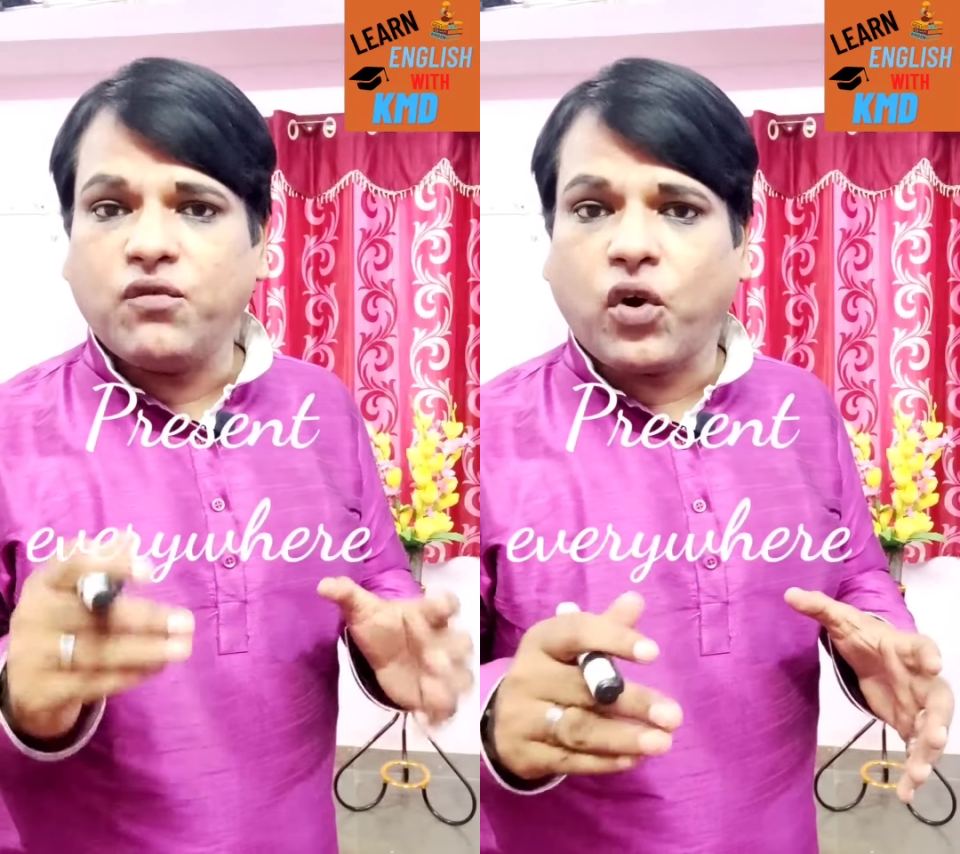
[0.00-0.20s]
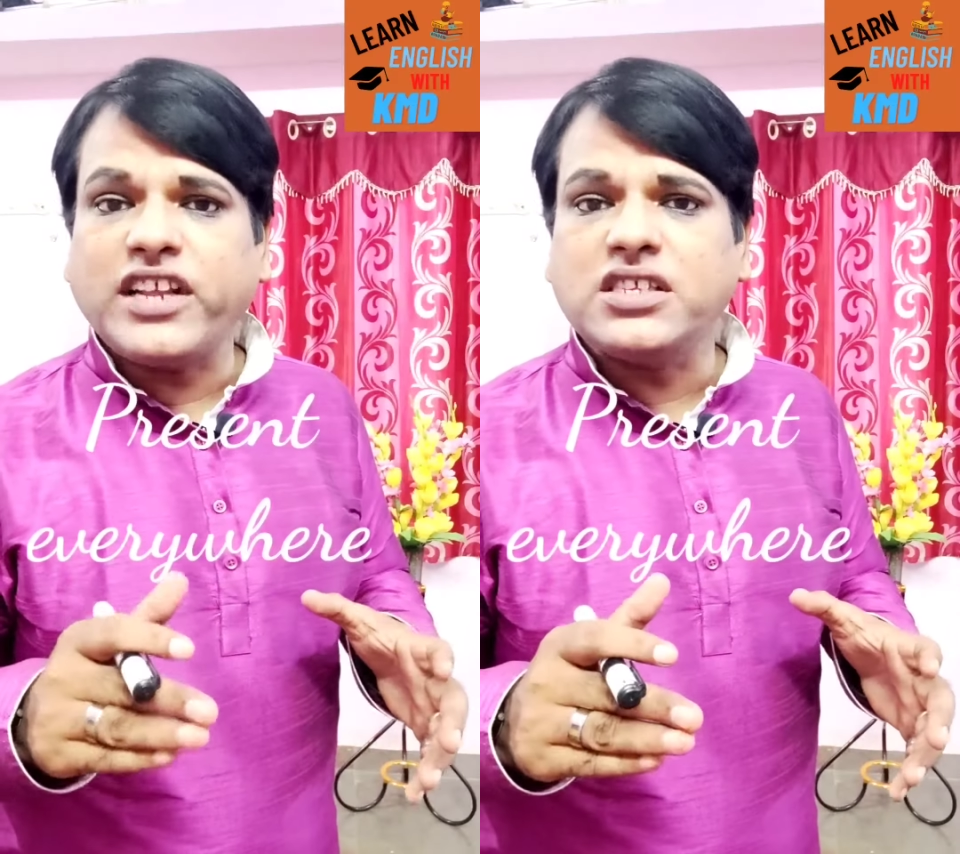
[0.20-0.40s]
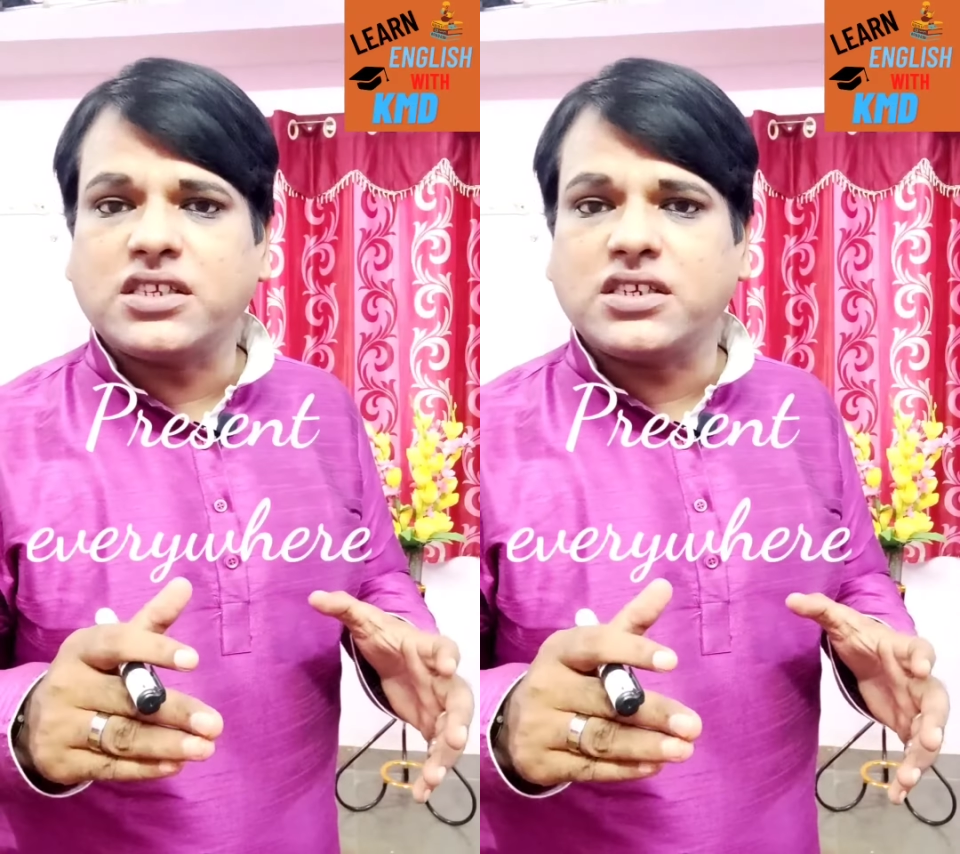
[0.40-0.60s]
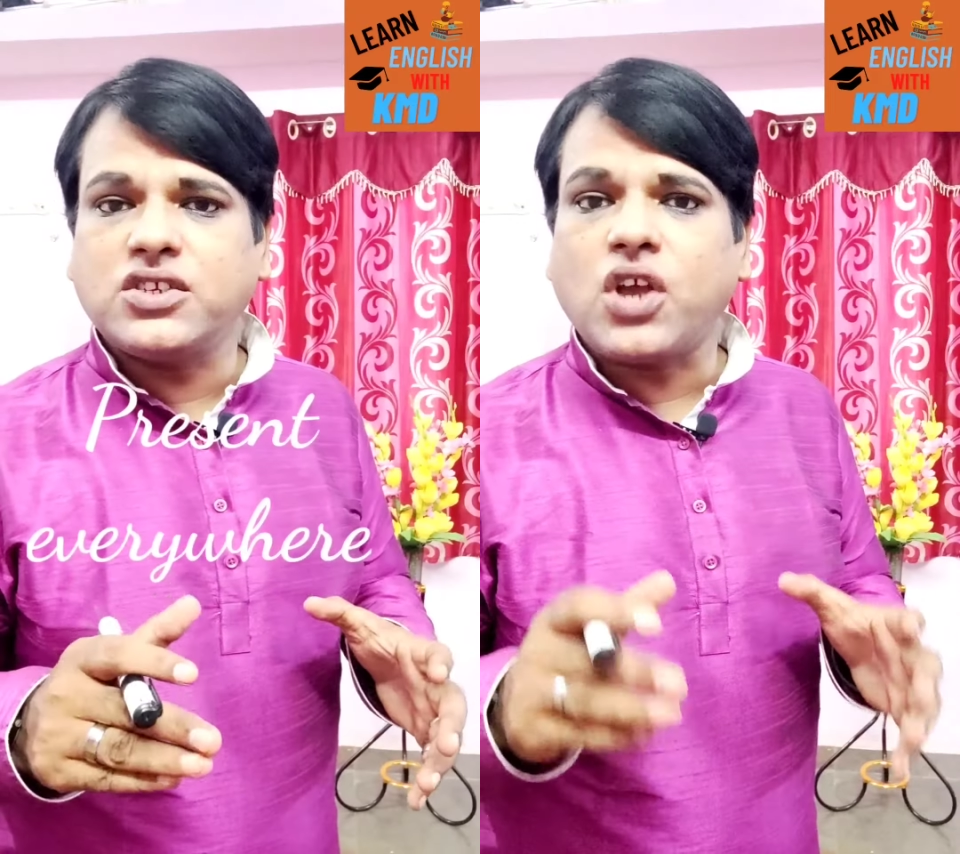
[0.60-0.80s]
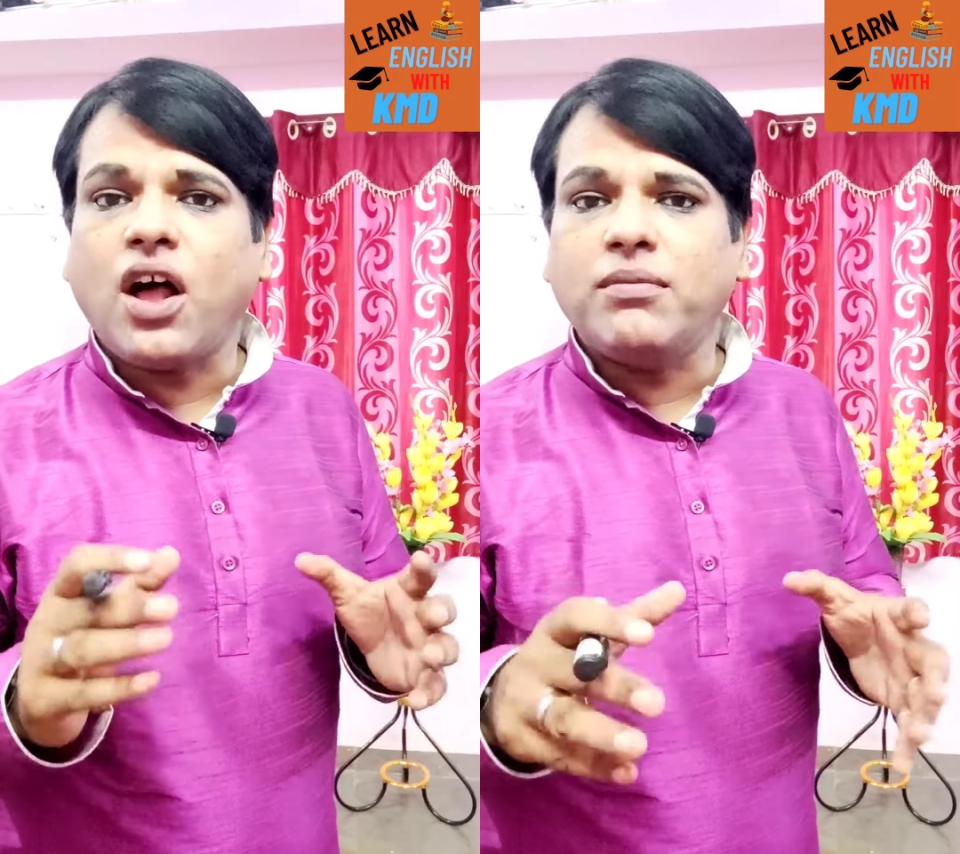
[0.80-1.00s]
For
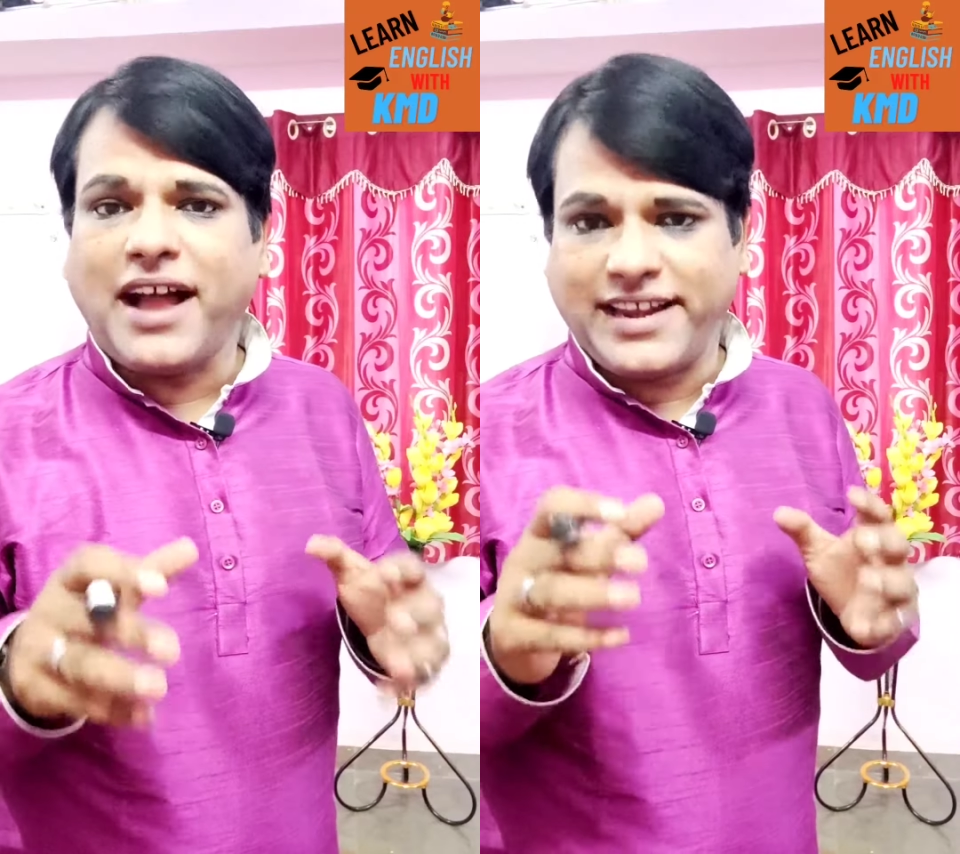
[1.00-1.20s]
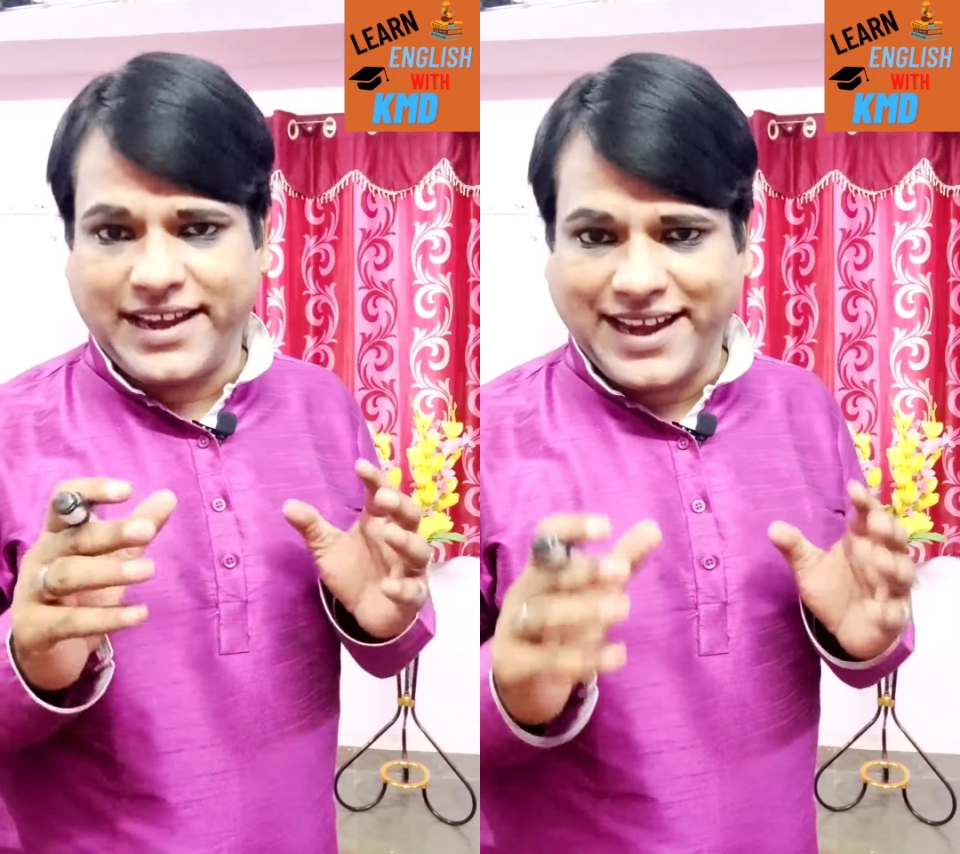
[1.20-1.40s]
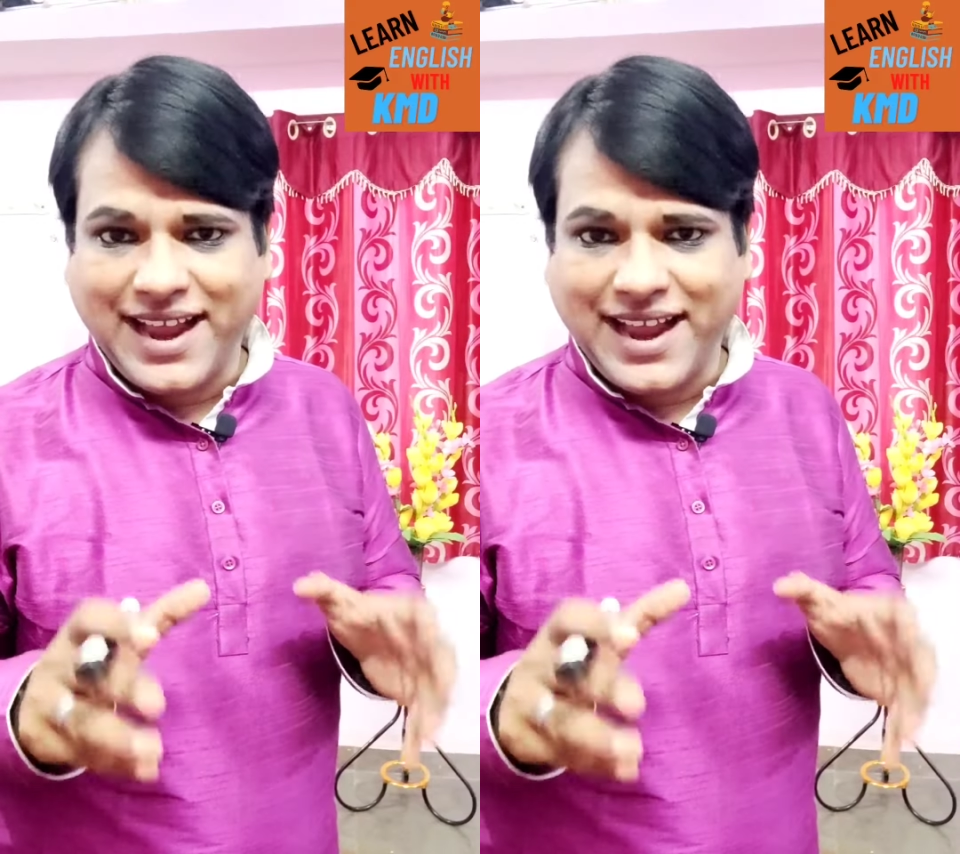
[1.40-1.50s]
instance, Almighty